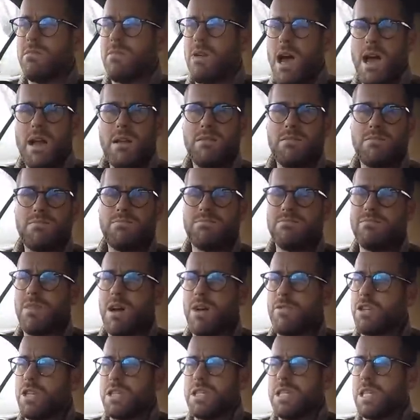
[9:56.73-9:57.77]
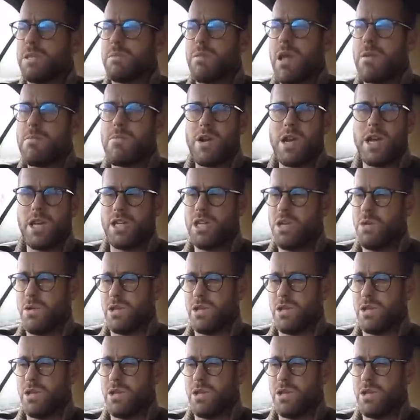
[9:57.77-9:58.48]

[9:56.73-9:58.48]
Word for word: And I've just explained my issue,